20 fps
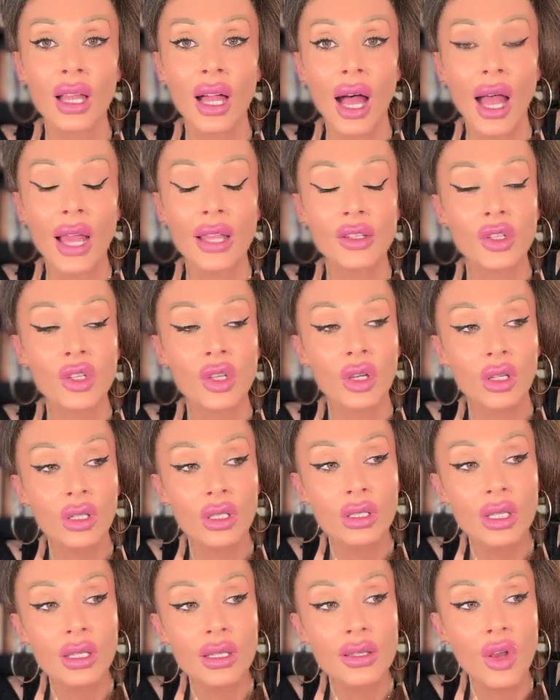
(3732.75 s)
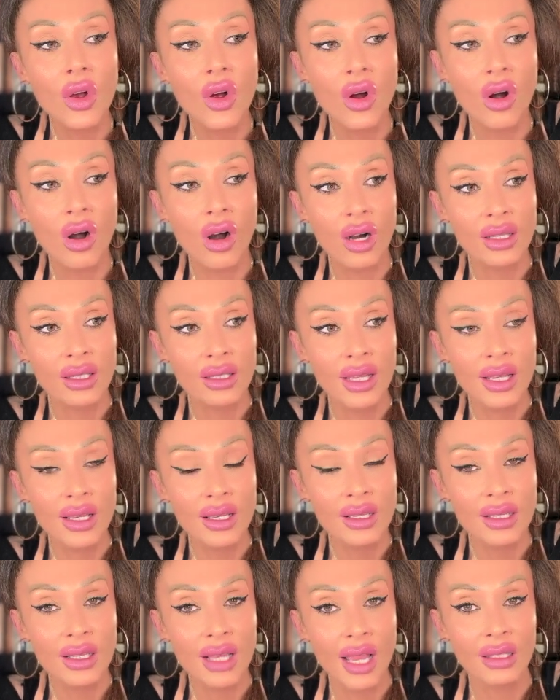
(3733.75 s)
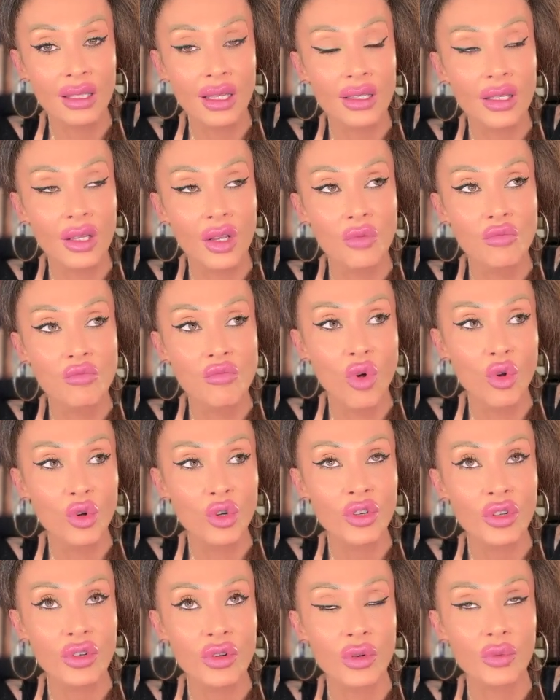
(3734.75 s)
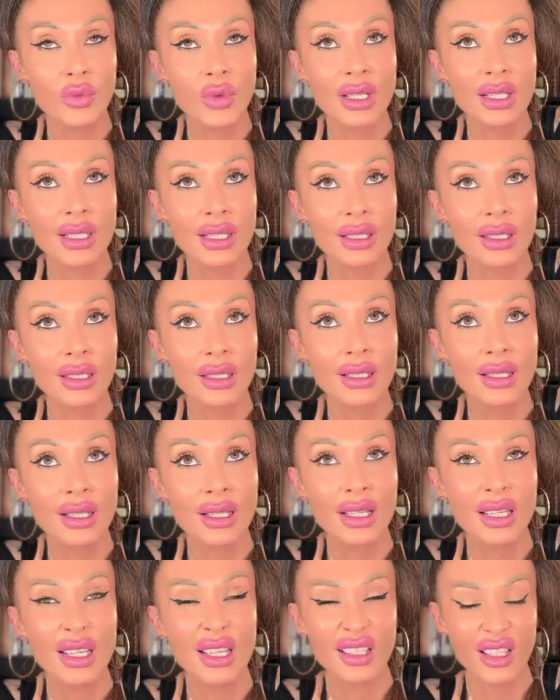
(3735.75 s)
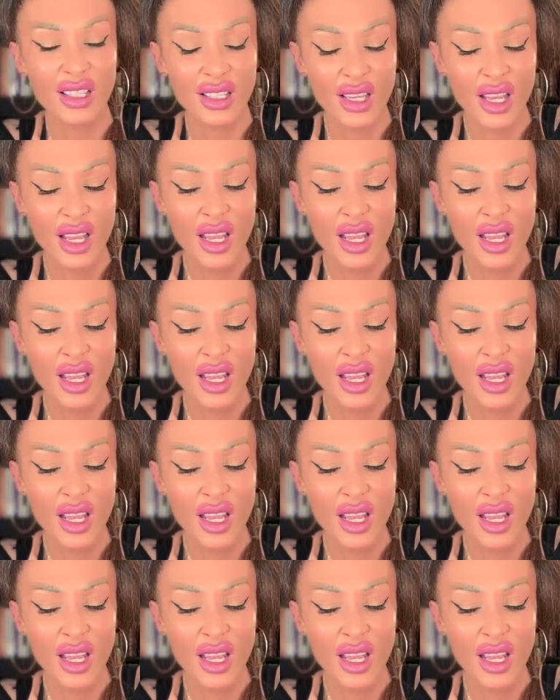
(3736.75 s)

I took this hardness and this emotional resiliency and this